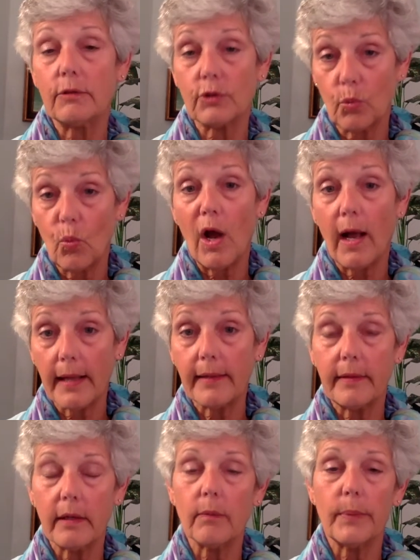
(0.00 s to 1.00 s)
There's a Y
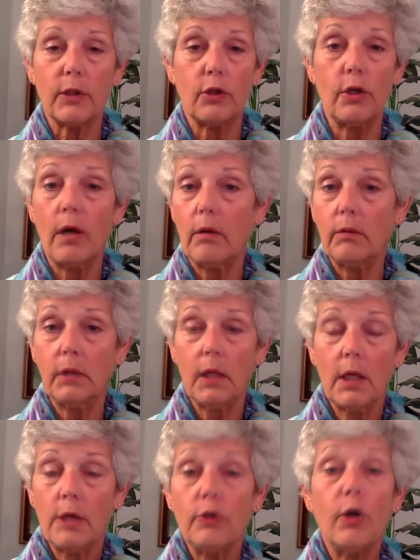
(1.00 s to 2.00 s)
in there, but no
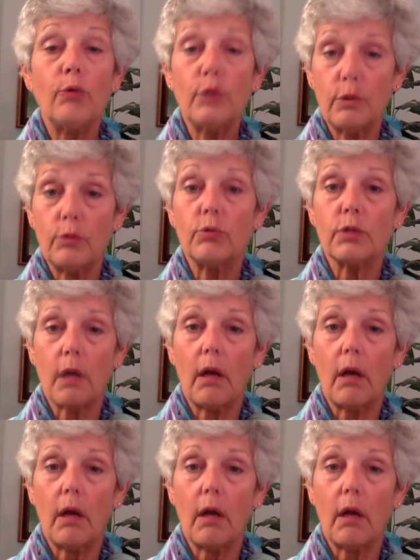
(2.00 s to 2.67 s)
U's.